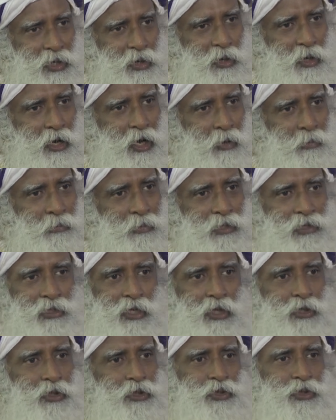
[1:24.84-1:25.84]
a crop is
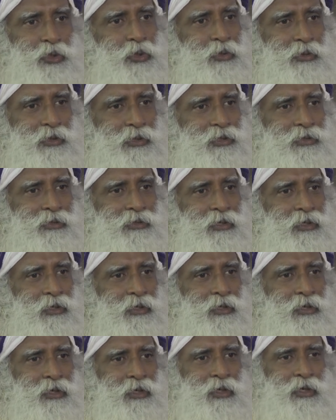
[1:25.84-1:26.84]
not a joke.
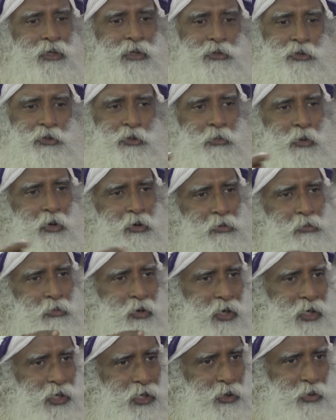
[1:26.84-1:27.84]
Tomorrow
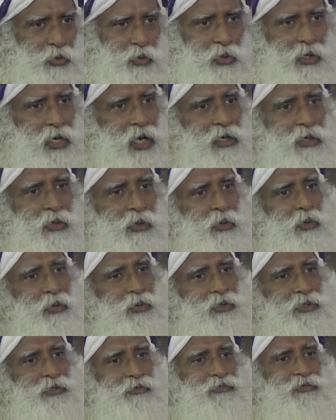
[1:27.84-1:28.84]
morning, you can't go
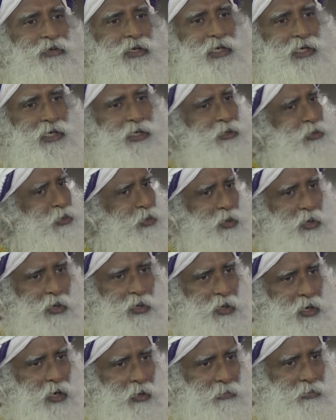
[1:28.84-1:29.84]
to the field and grow a
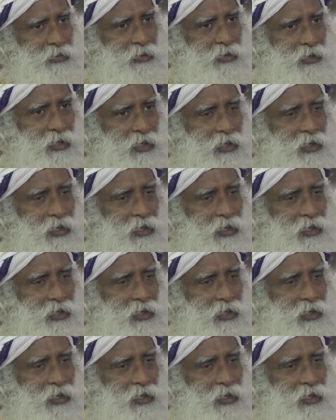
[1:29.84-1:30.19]
crop.